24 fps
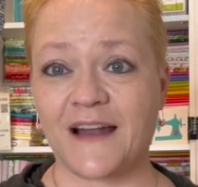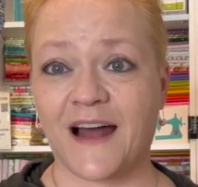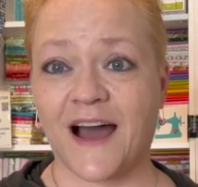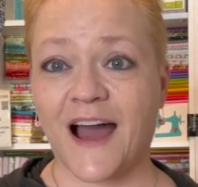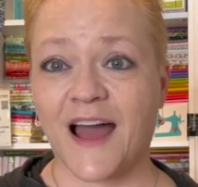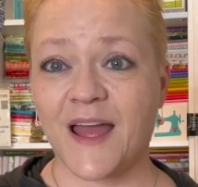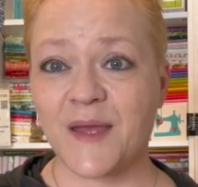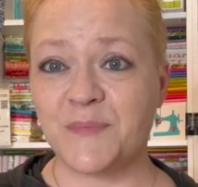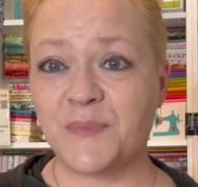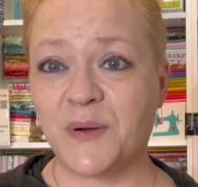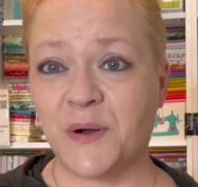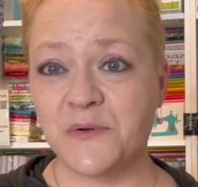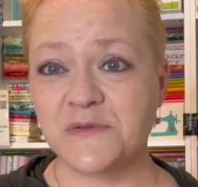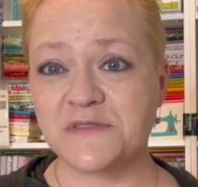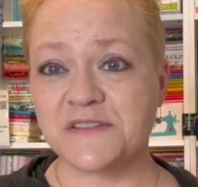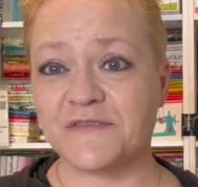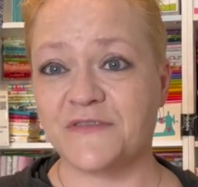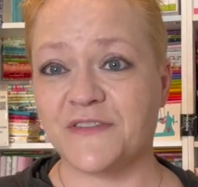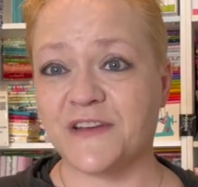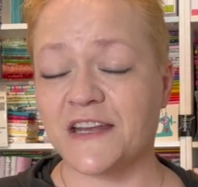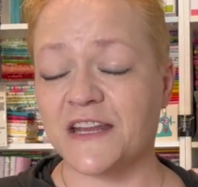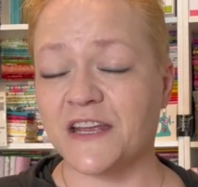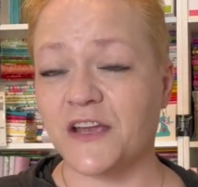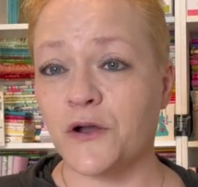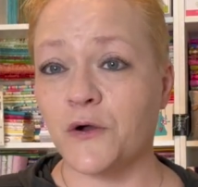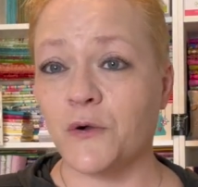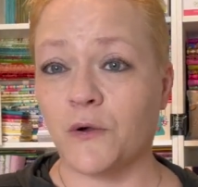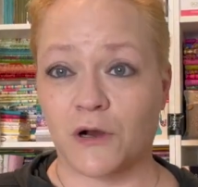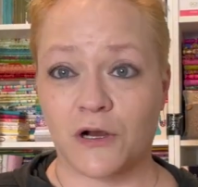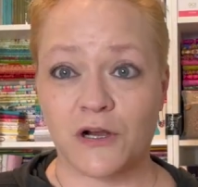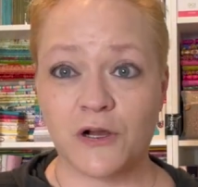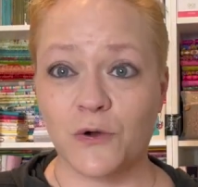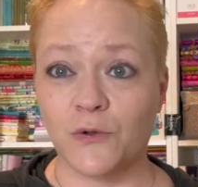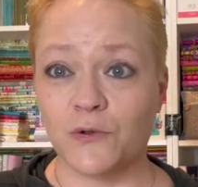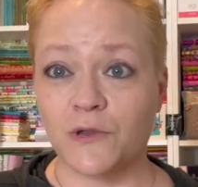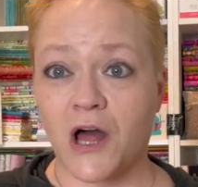I post a video or
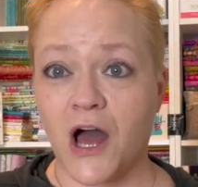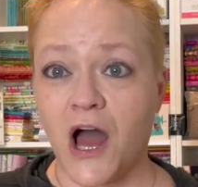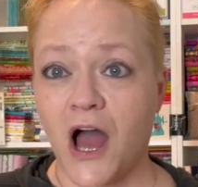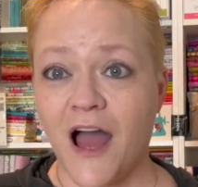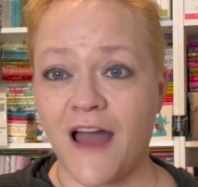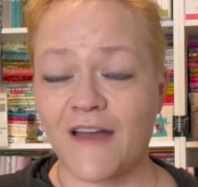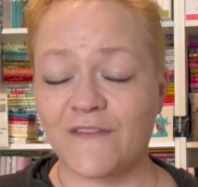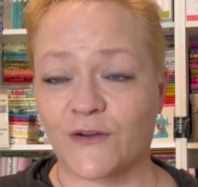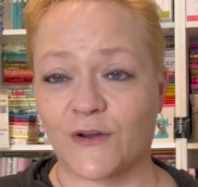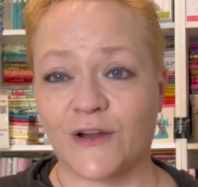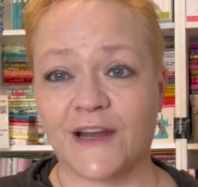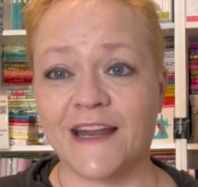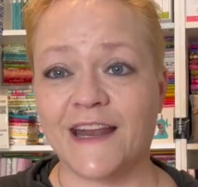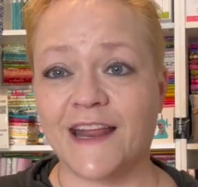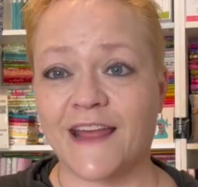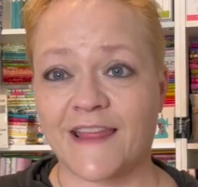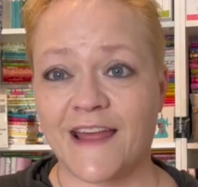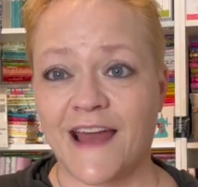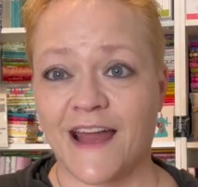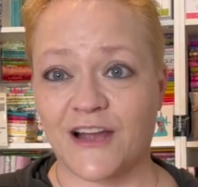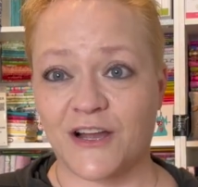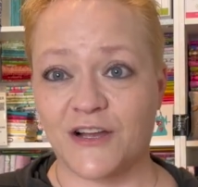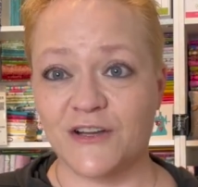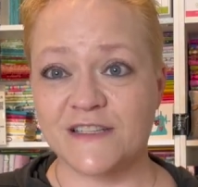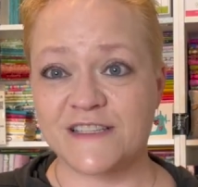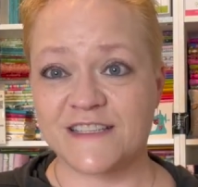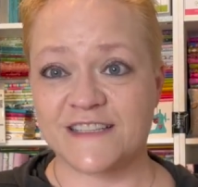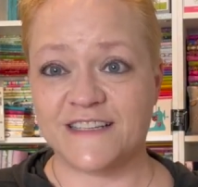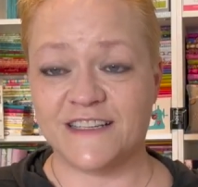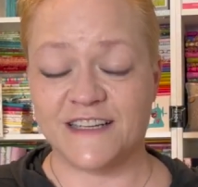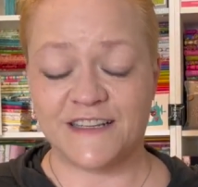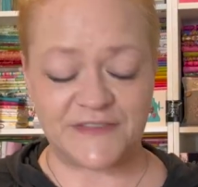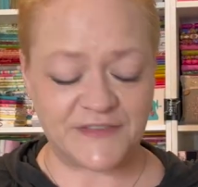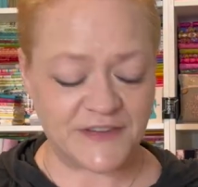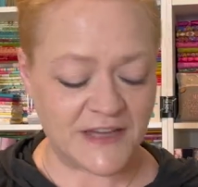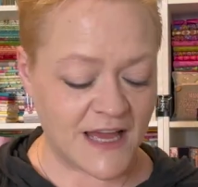go live or any of that good
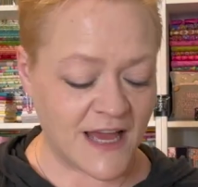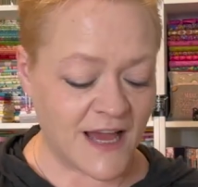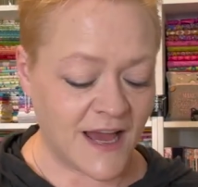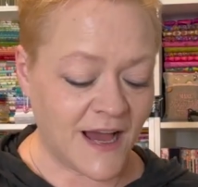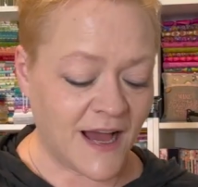stuff.